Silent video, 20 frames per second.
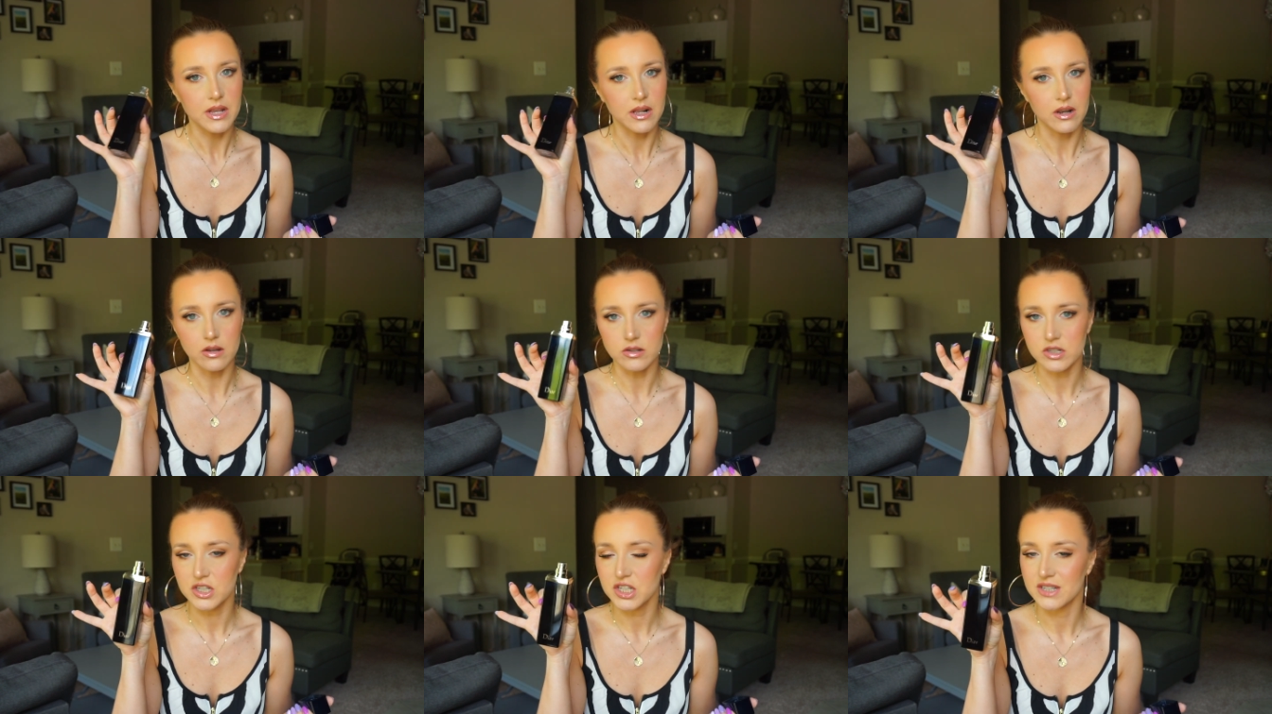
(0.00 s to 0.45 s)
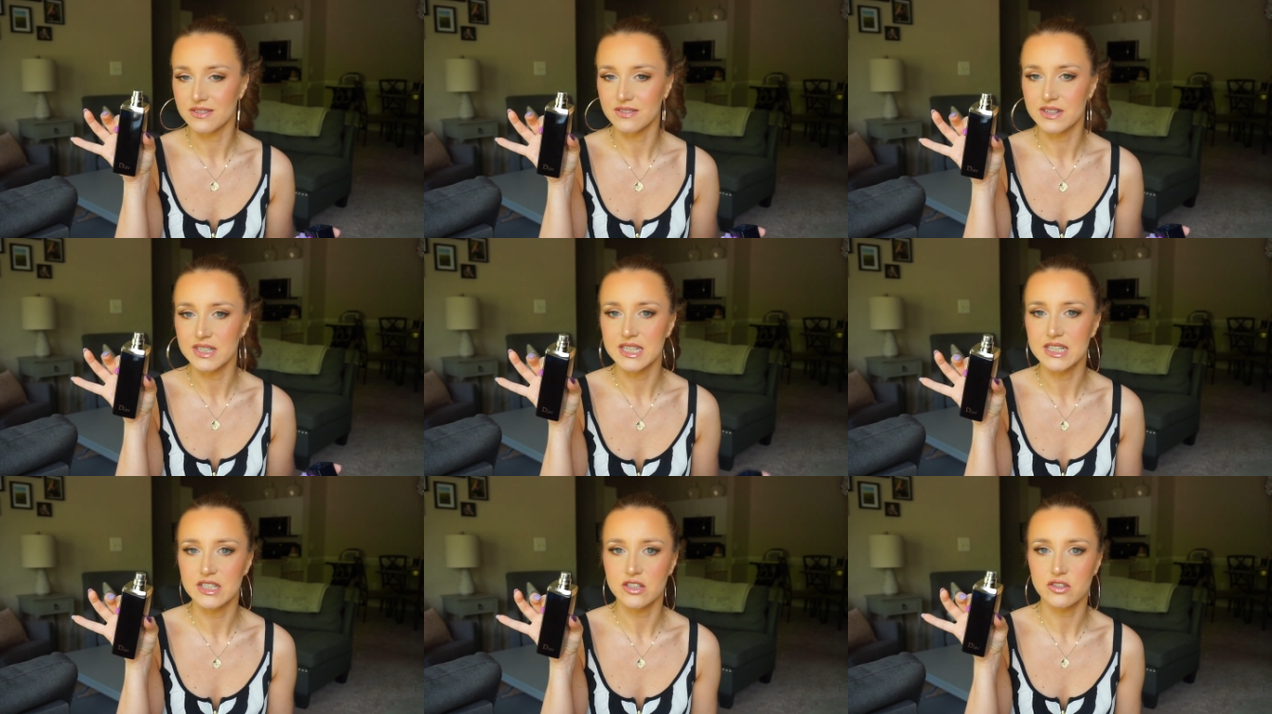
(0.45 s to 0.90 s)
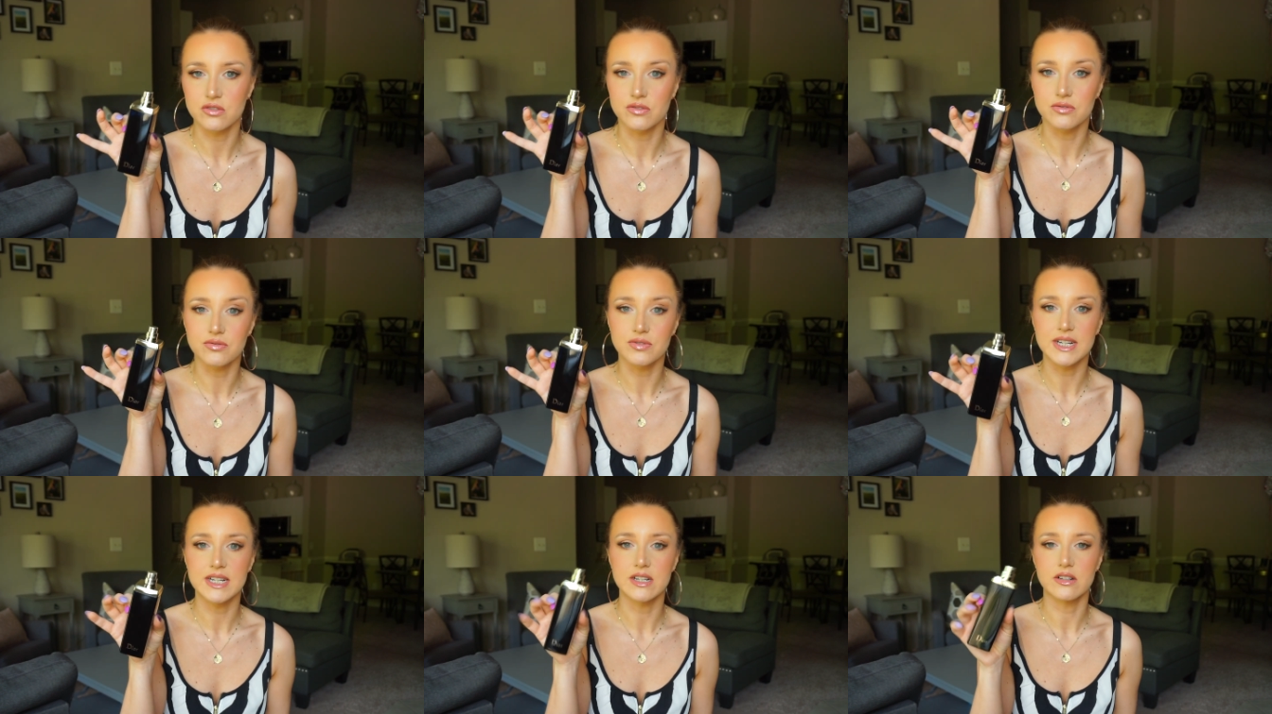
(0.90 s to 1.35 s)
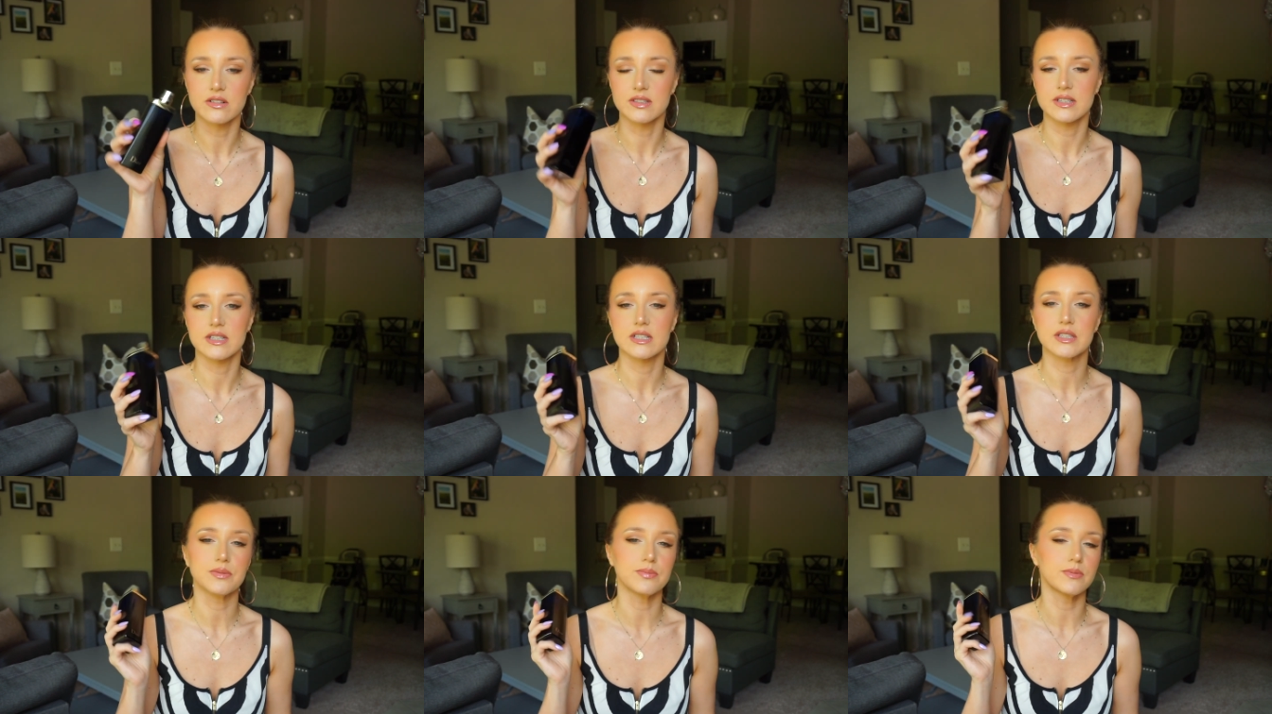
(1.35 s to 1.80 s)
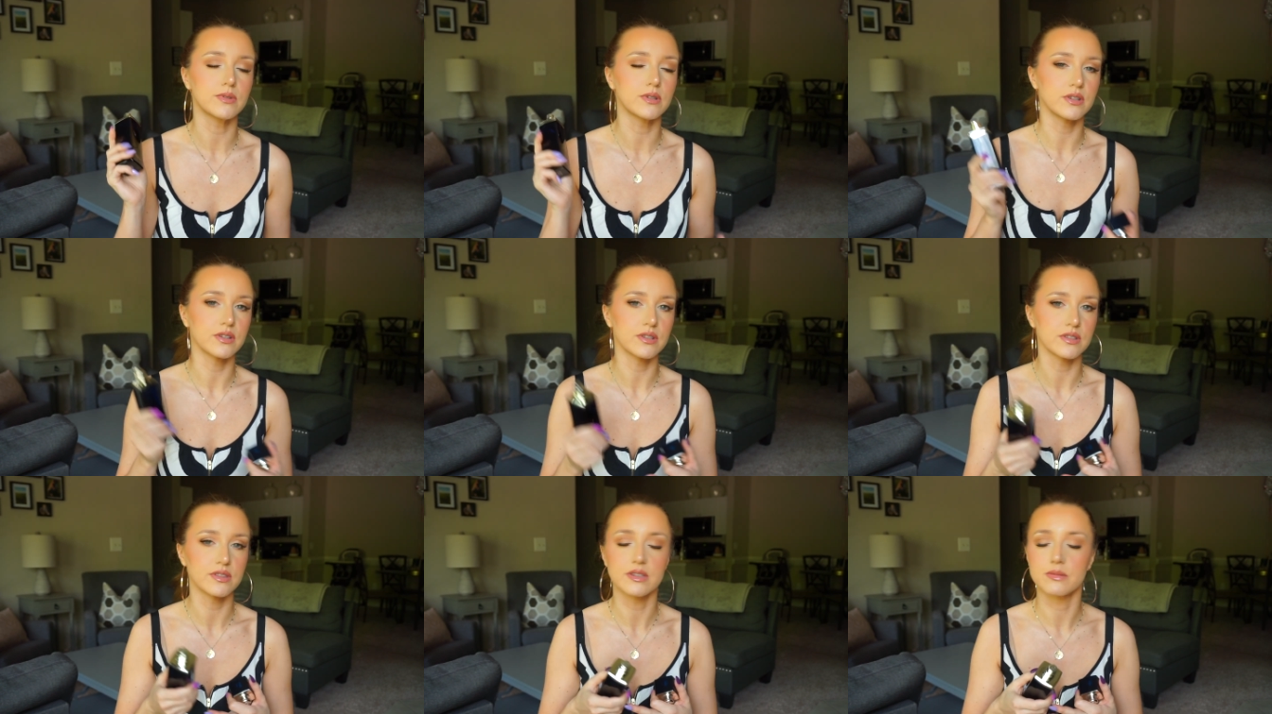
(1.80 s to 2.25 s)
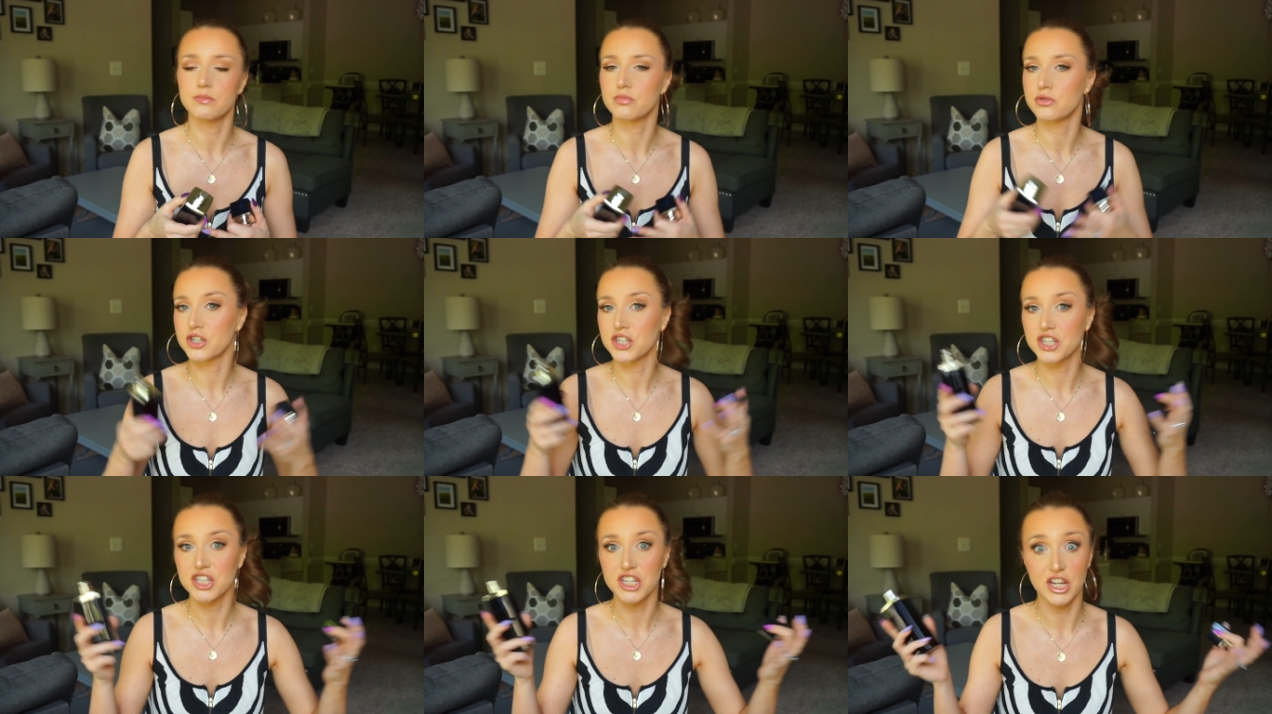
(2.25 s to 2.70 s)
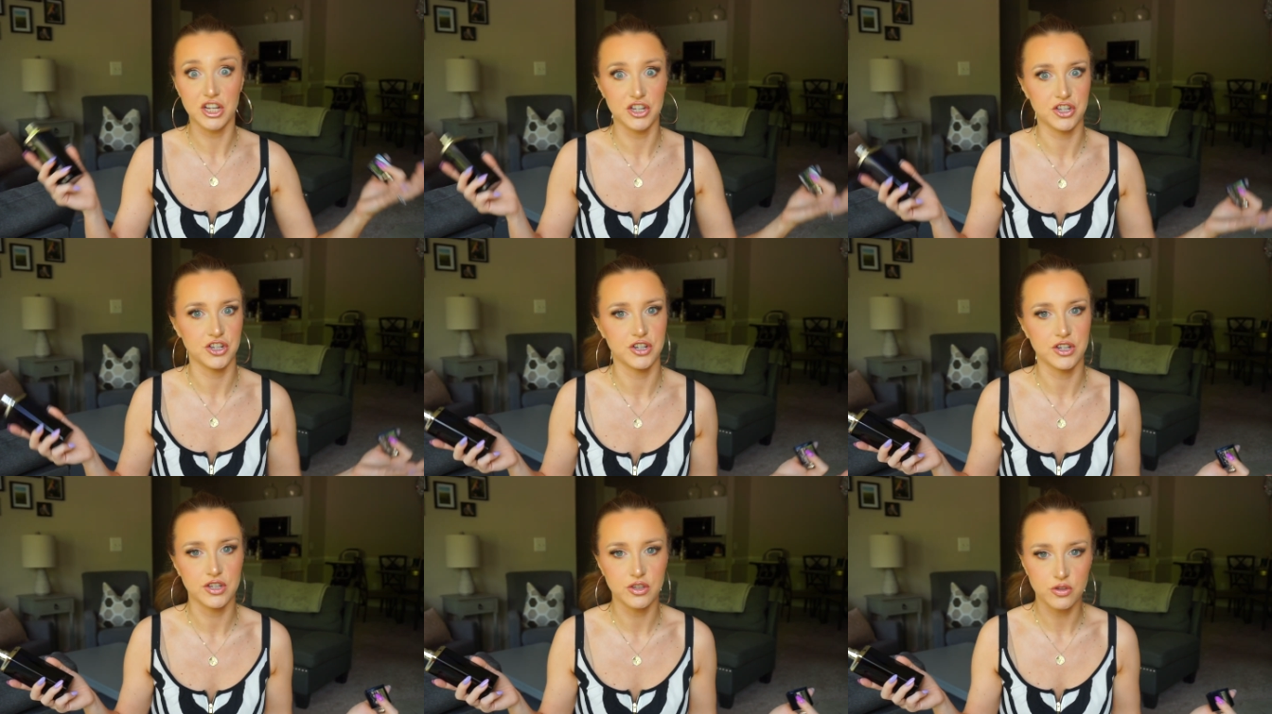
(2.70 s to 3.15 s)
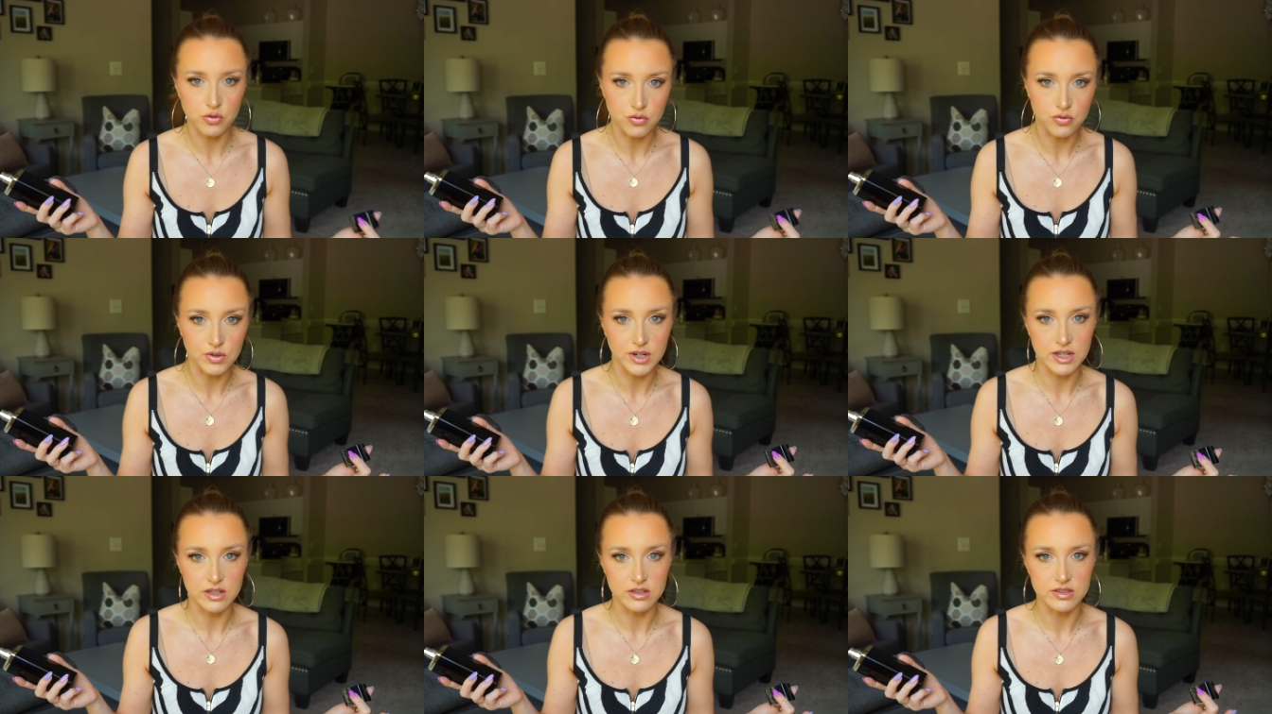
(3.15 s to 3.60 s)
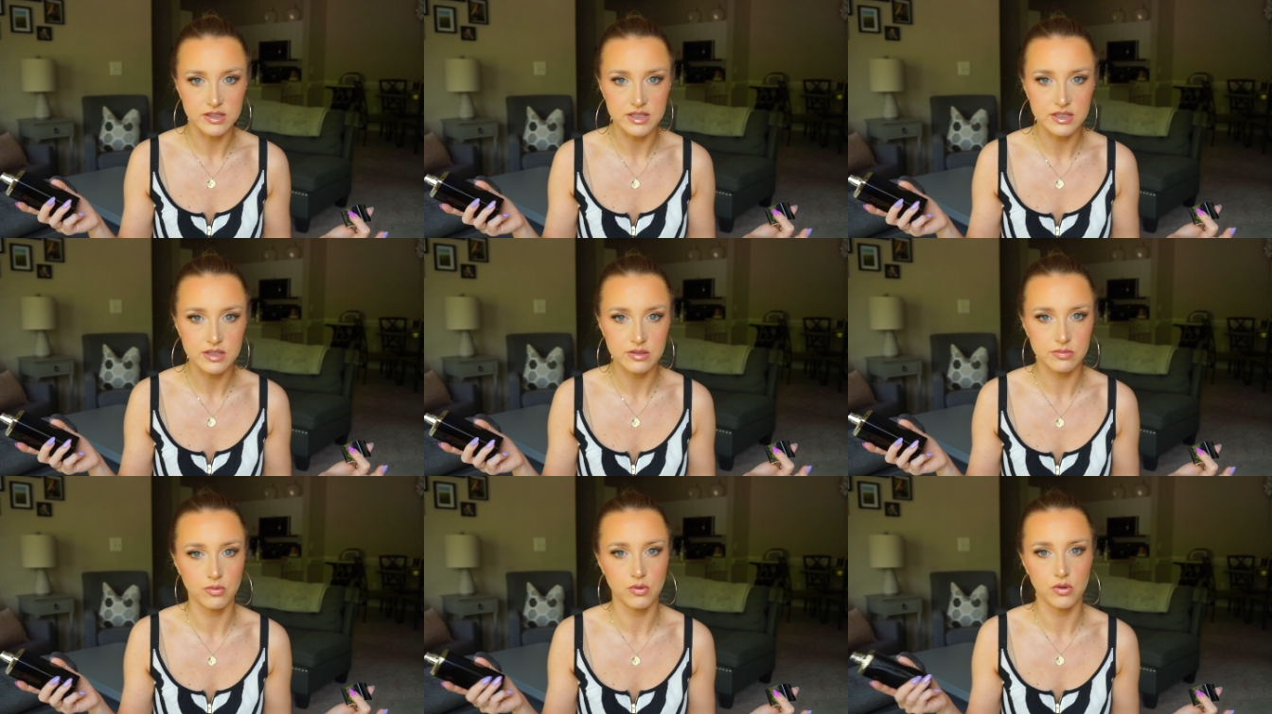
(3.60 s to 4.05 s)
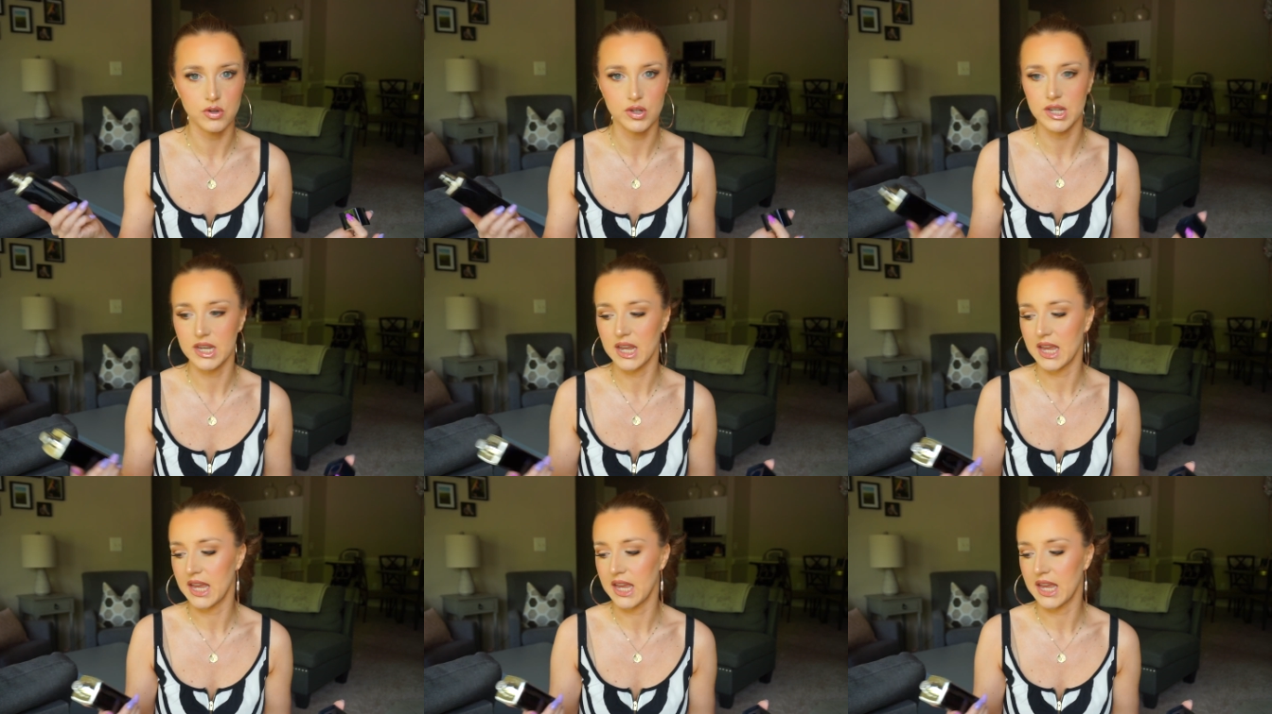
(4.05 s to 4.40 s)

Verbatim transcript: Longevity is great on this one, the projection is great on this one,